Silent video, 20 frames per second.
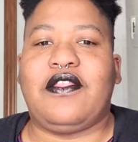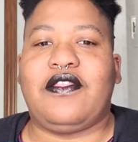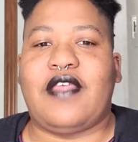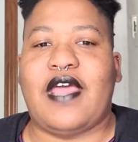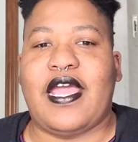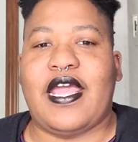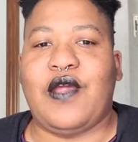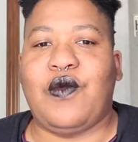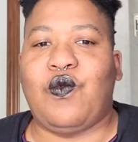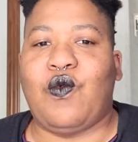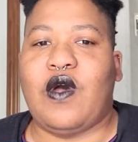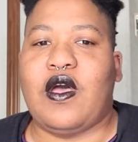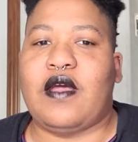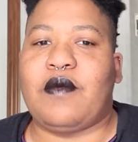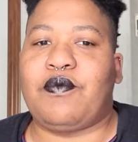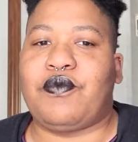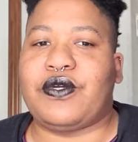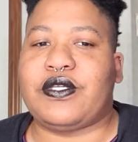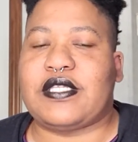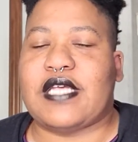They
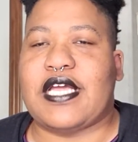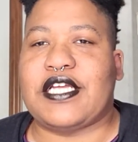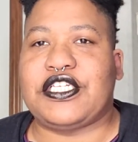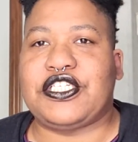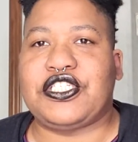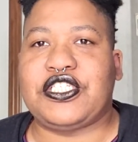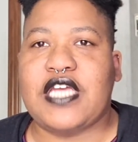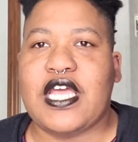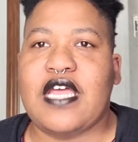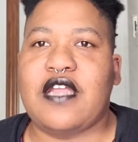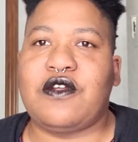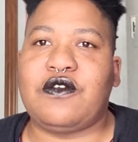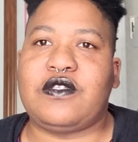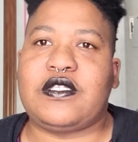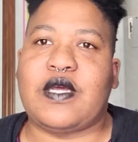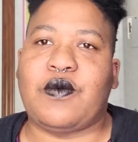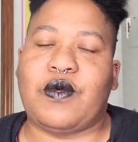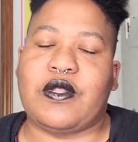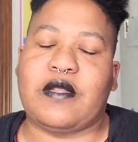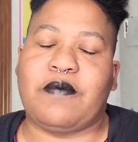want precise
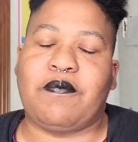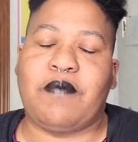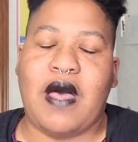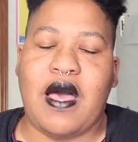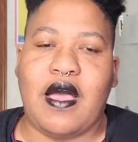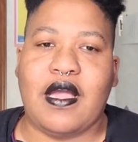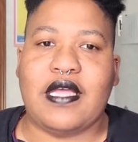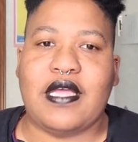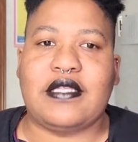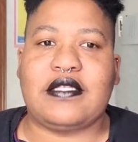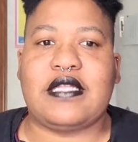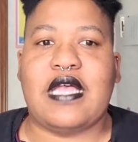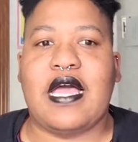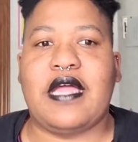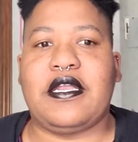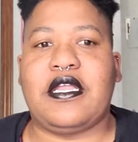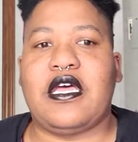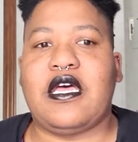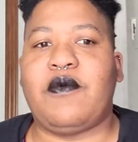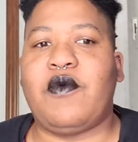channels. They want the pockets
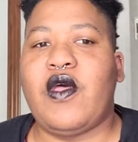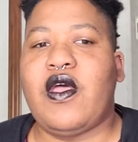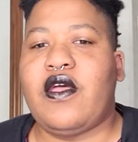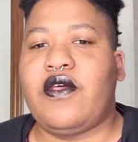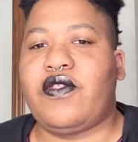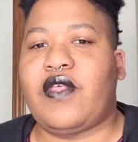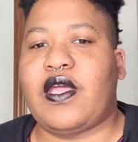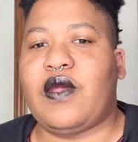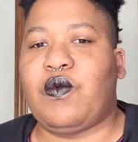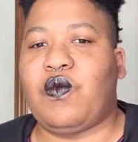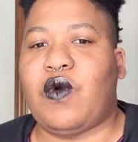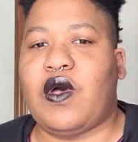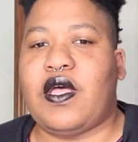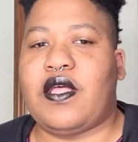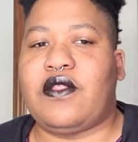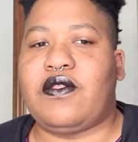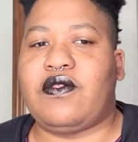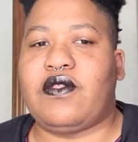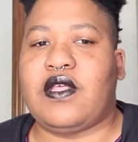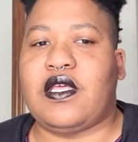lined up. They
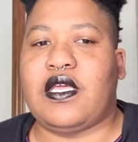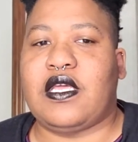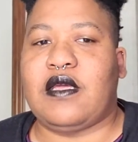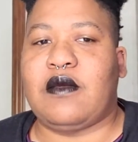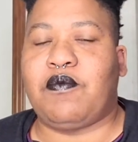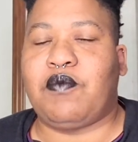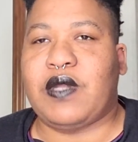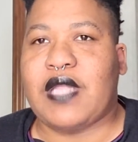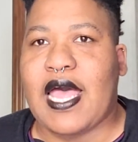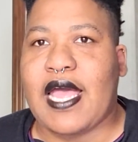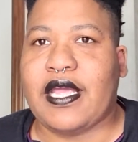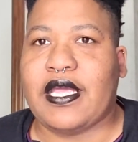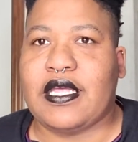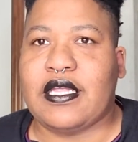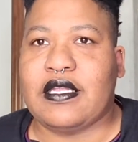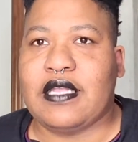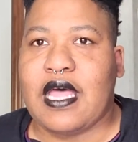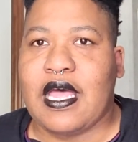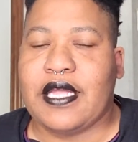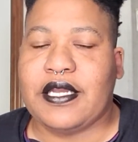want the
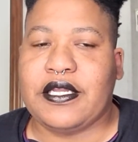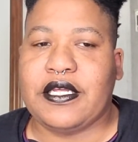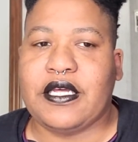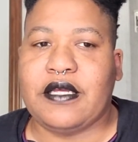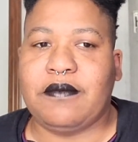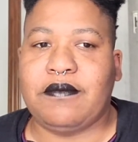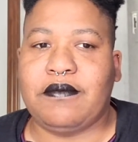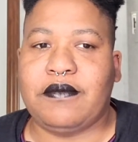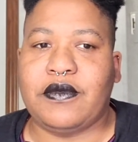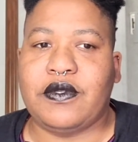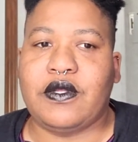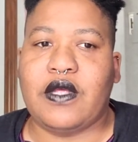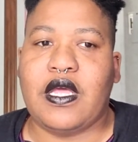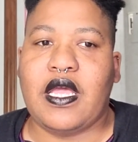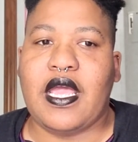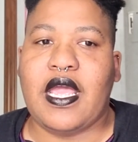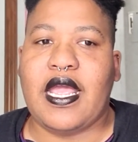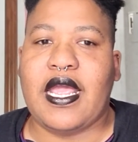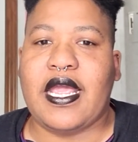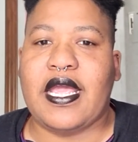placket lined up.
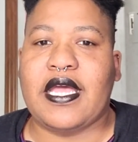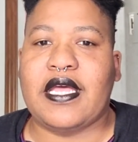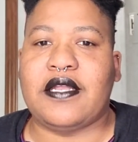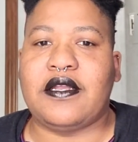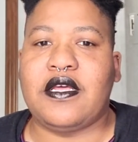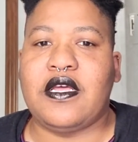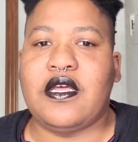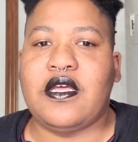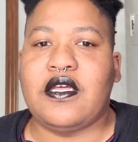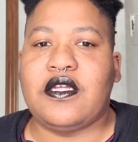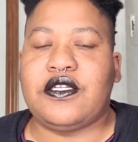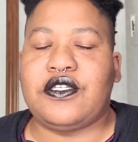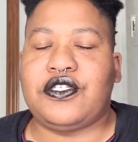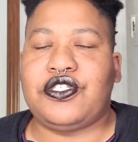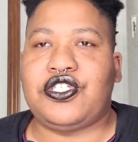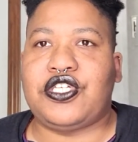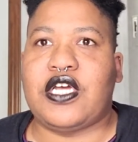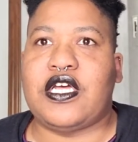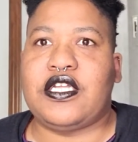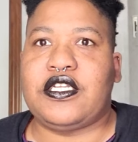And
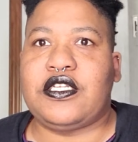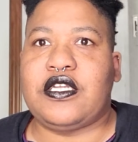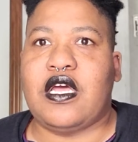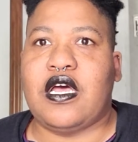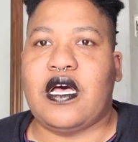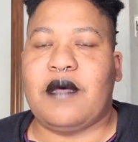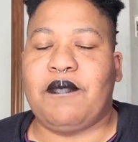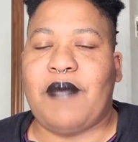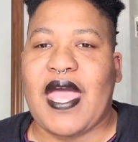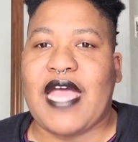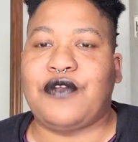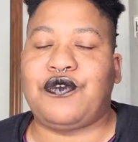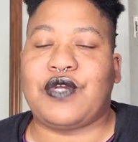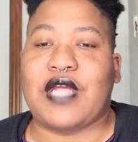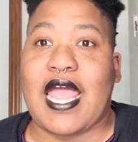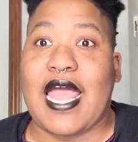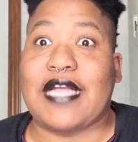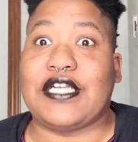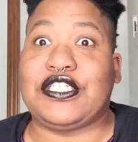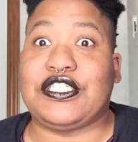
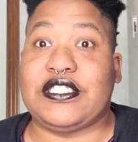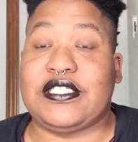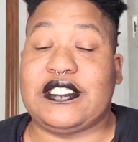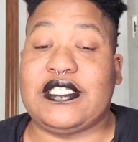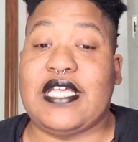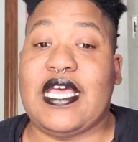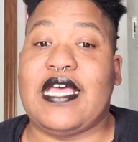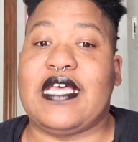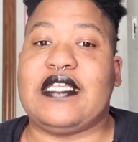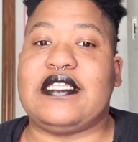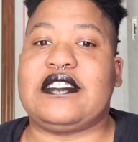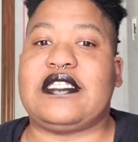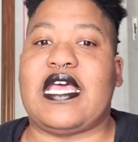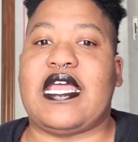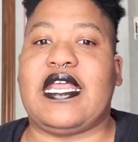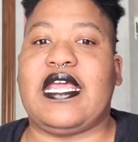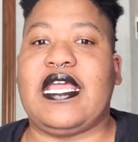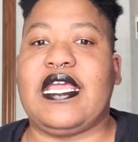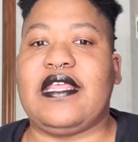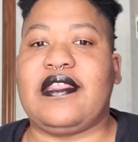Patrick actually says that
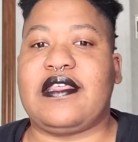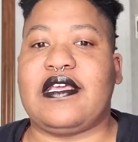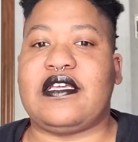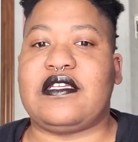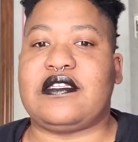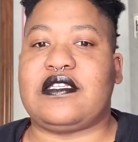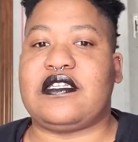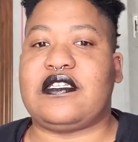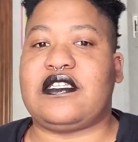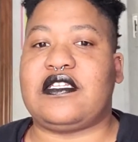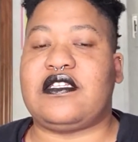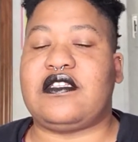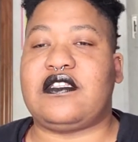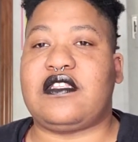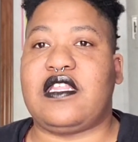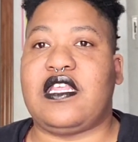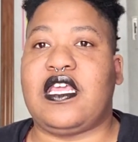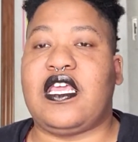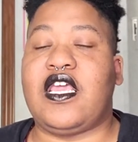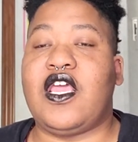he thinks this is
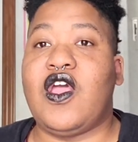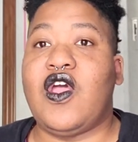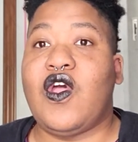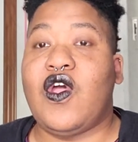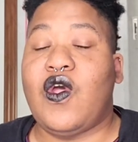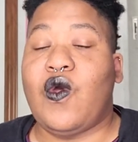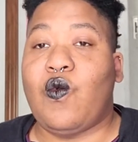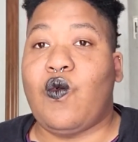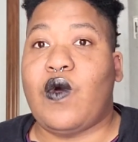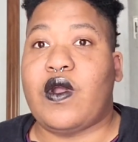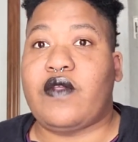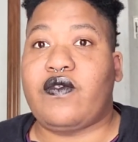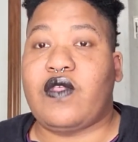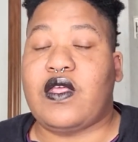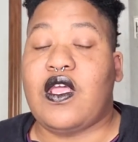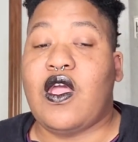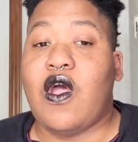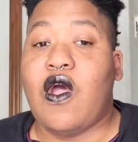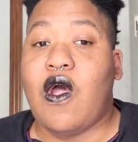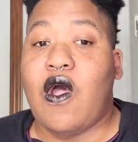one of
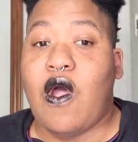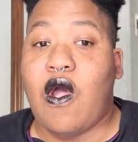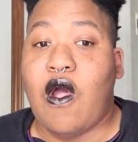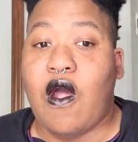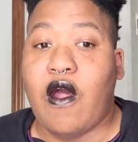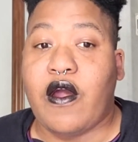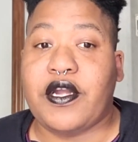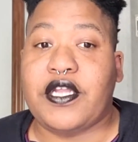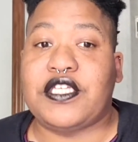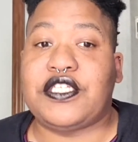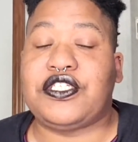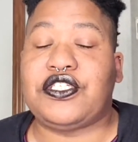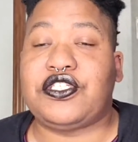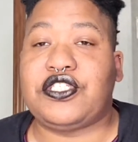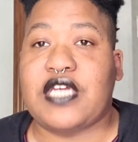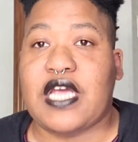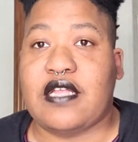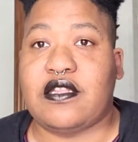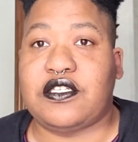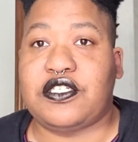the hardest
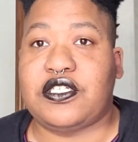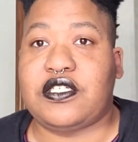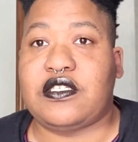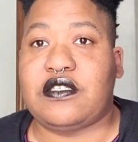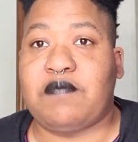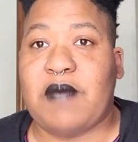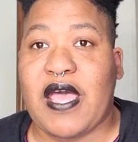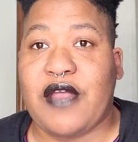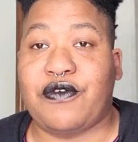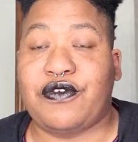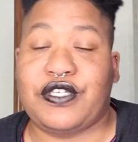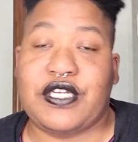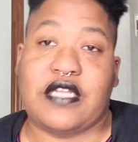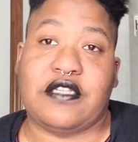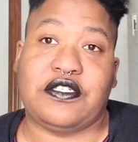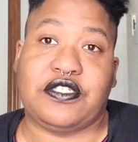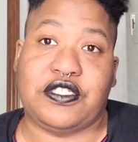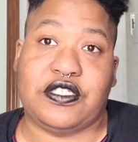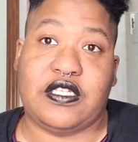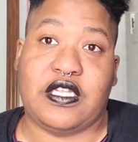challenges, pattern
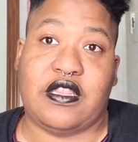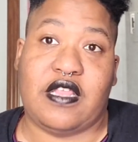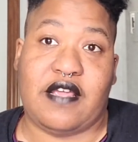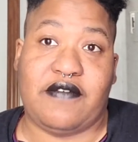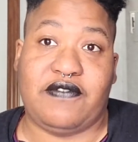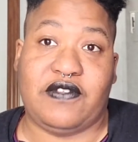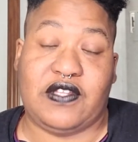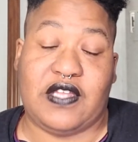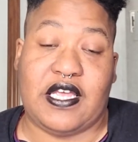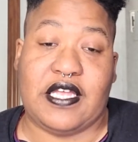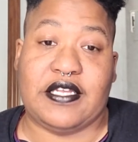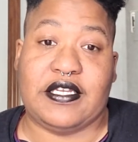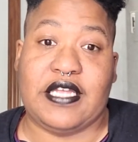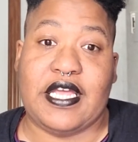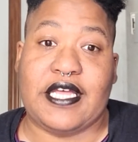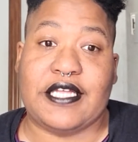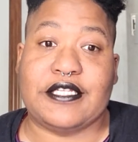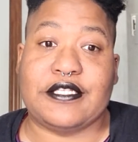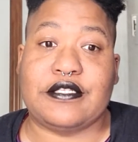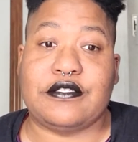challenges that they've set
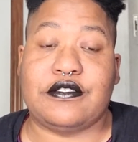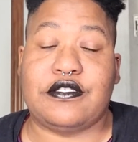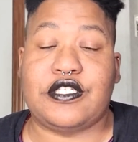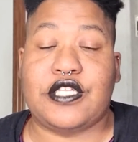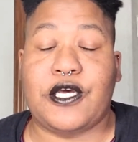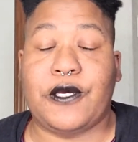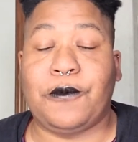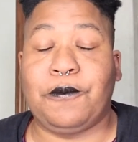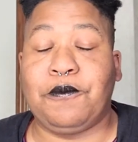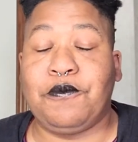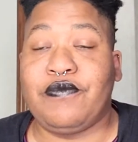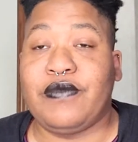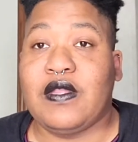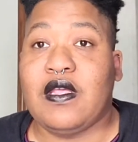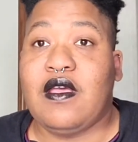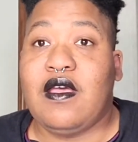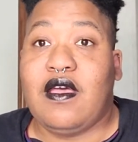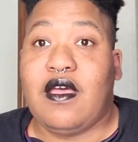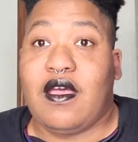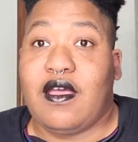yet. So,
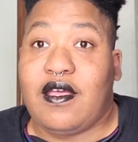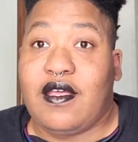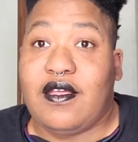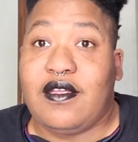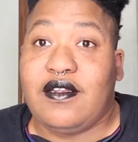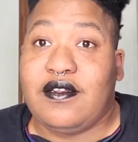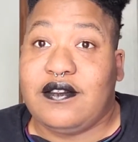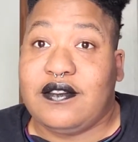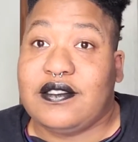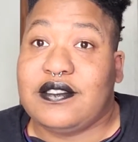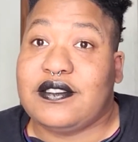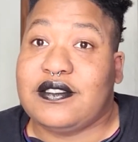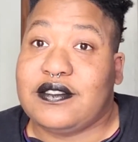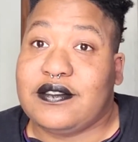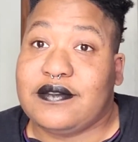and